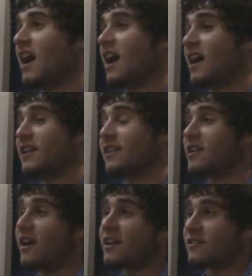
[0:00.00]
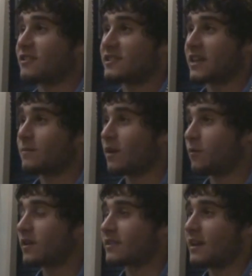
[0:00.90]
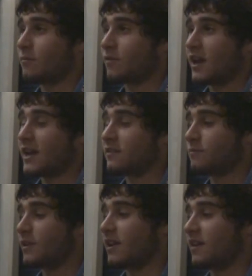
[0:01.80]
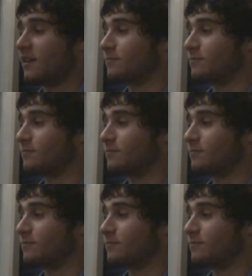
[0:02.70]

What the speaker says: No, I don't use it. I'm not wearing that brand, but